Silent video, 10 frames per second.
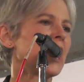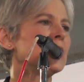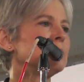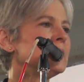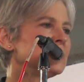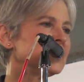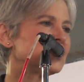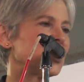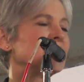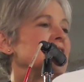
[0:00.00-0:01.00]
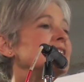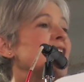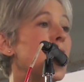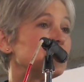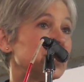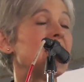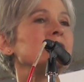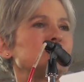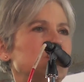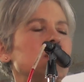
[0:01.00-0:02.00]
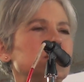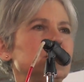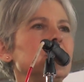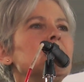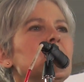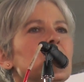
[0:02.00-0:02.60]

and military domination,